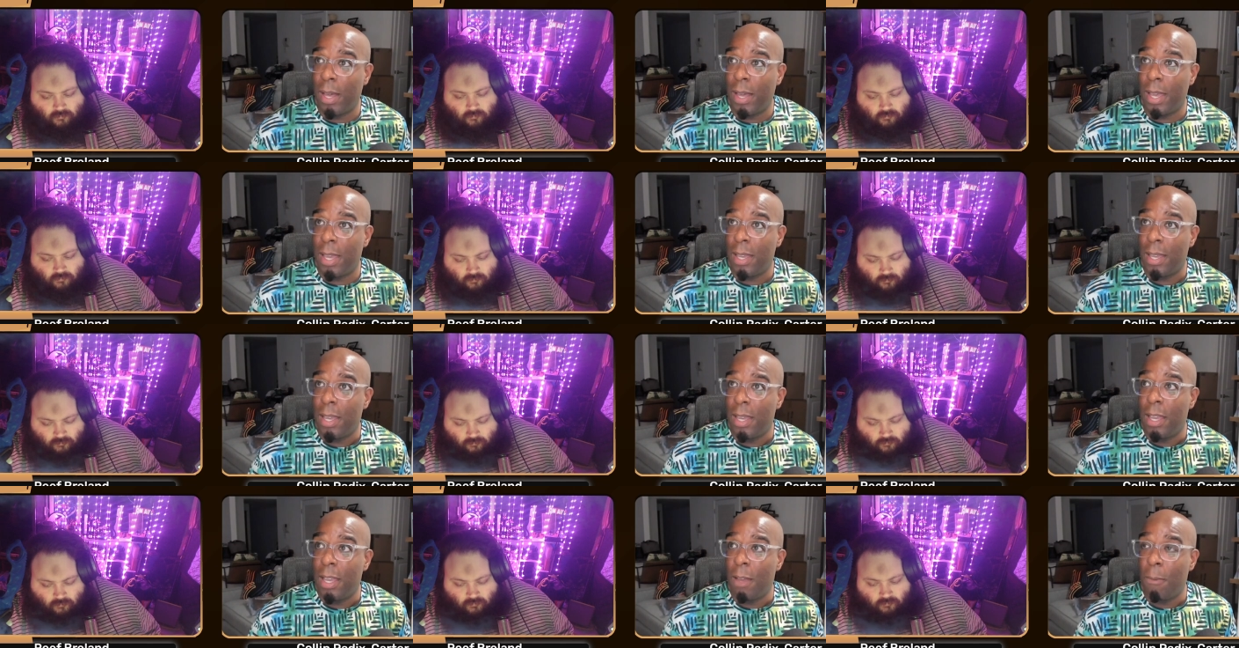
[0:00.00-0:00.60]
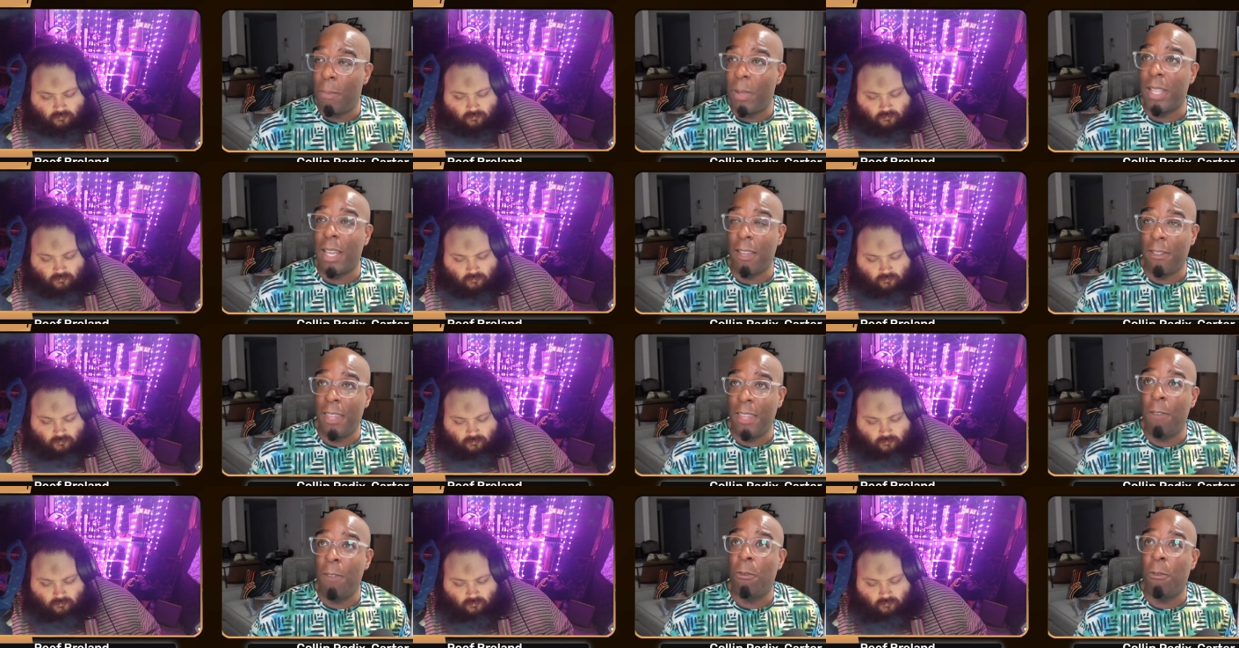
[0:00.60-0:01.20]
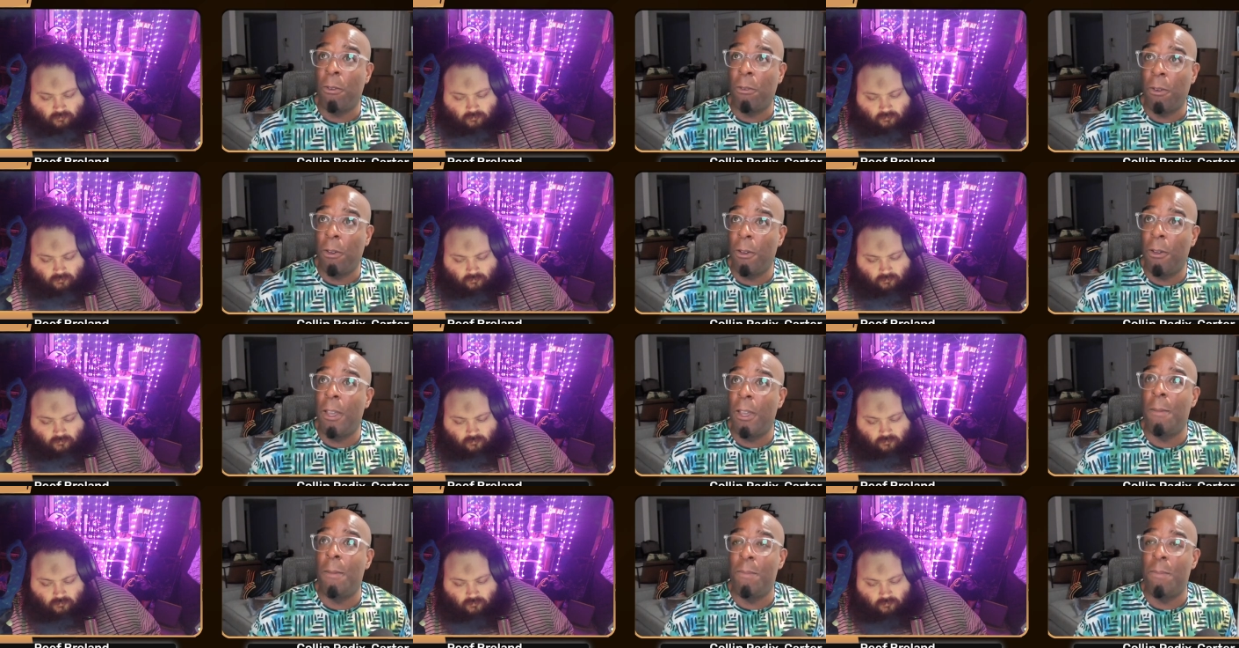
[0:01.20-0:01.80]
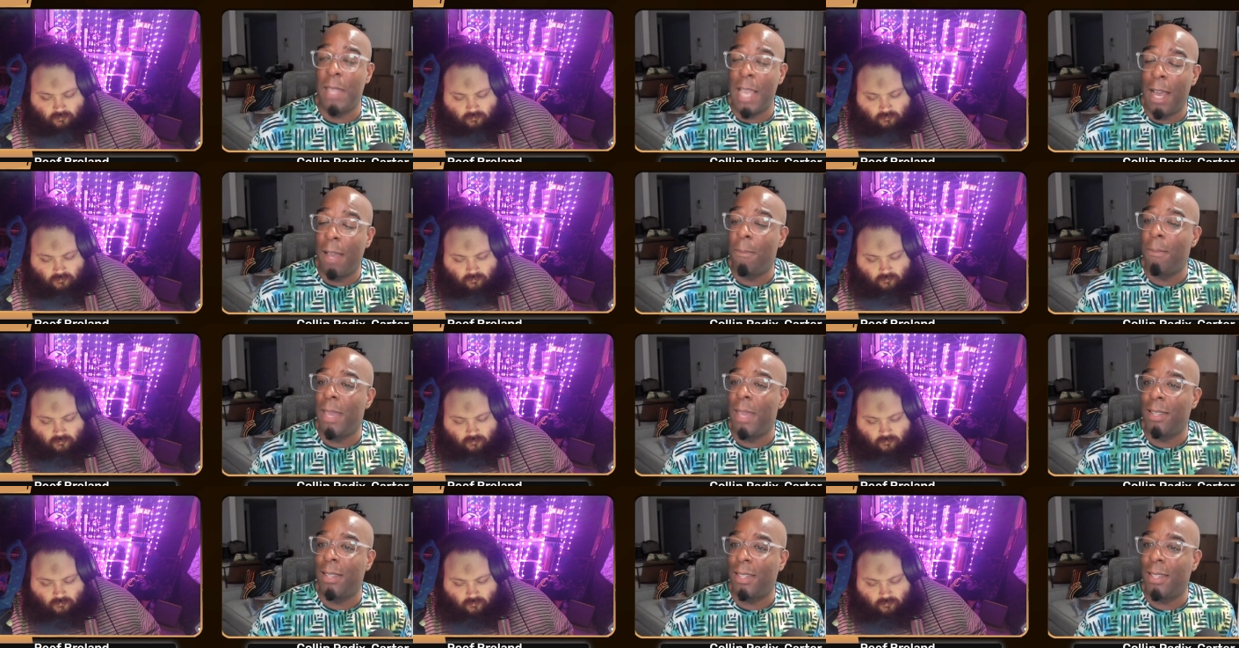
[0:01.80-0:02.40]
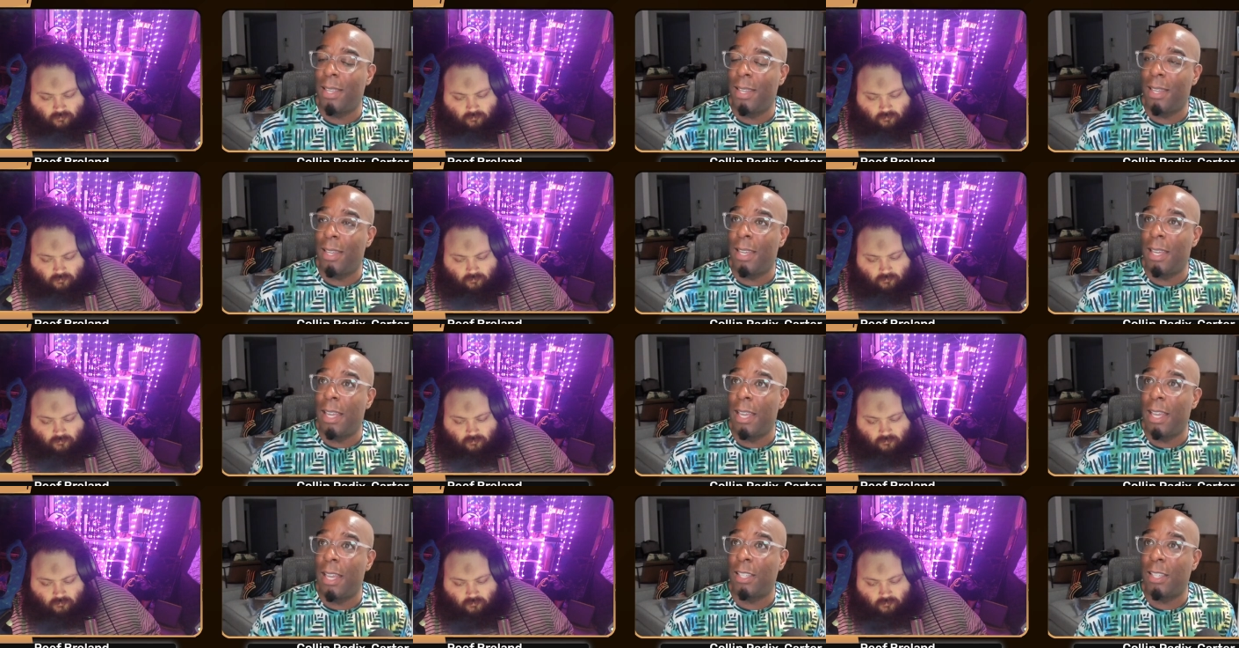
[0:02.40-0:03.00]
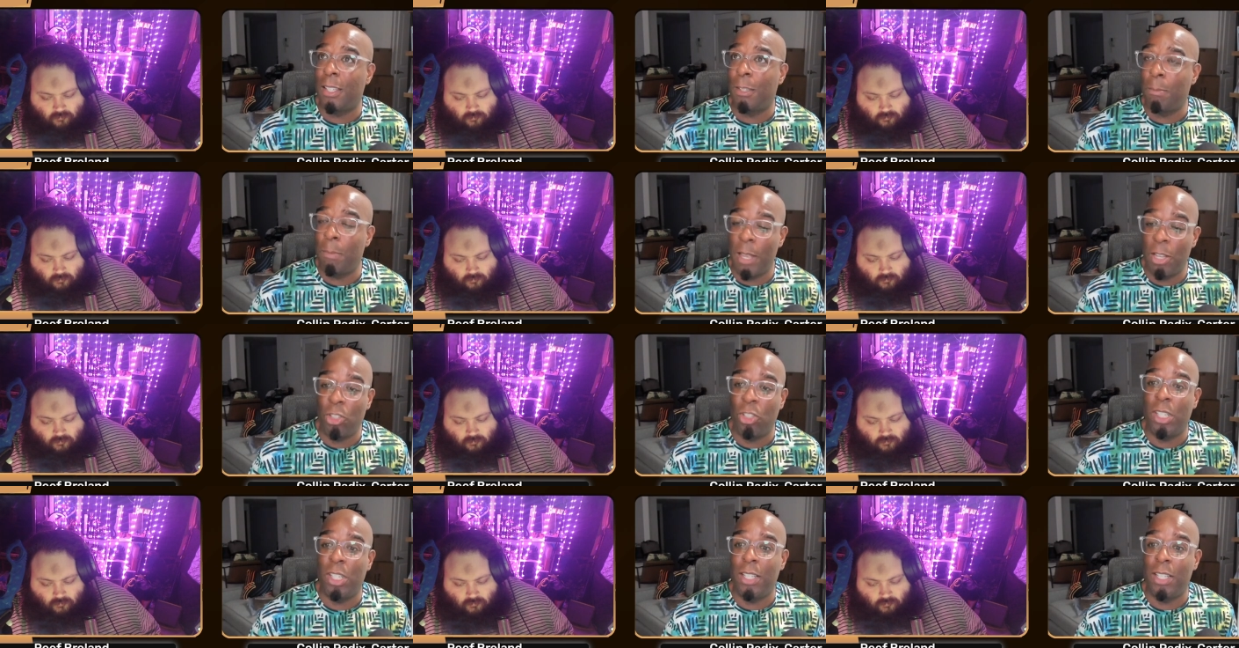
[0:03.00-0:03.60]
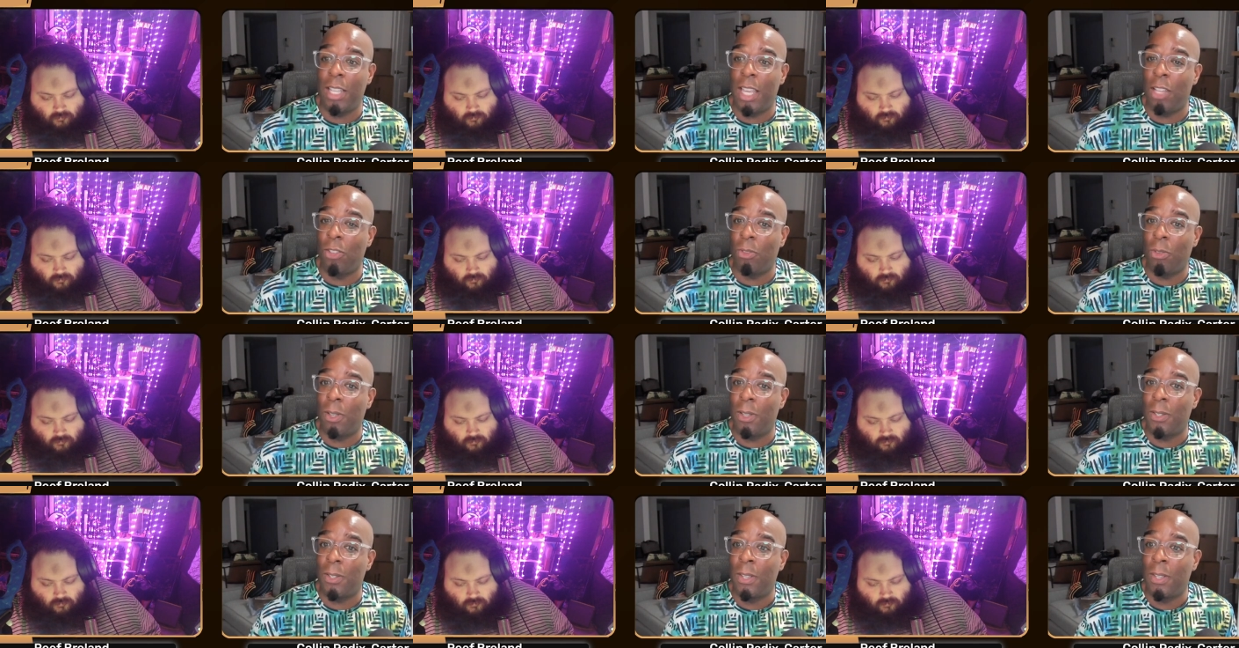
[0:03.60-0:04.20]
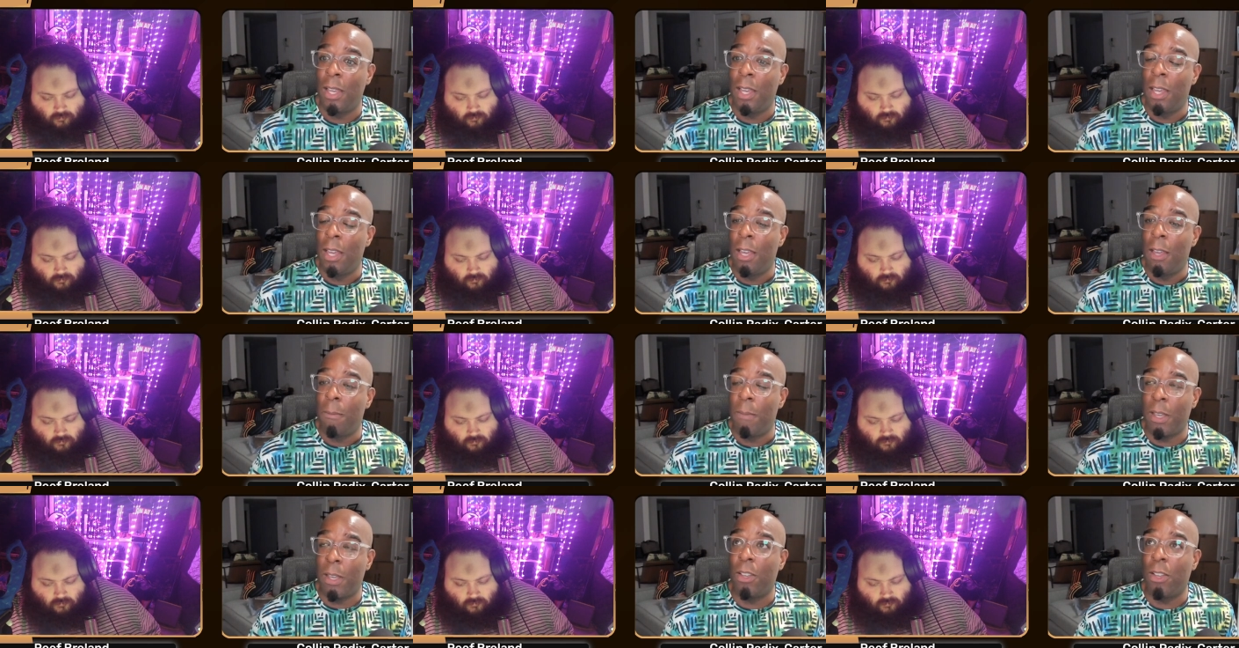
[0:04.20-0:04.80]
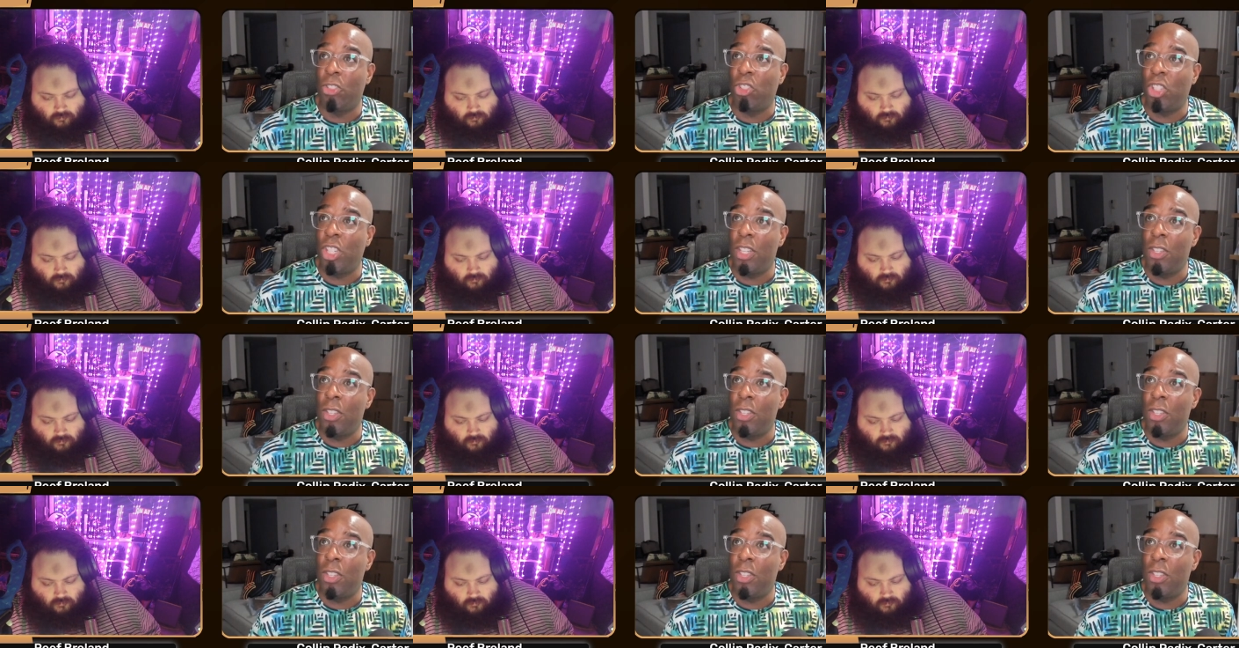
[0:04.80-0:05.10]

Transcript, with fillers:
Speaker 1: But But I think with her, that makes it especially dangerous because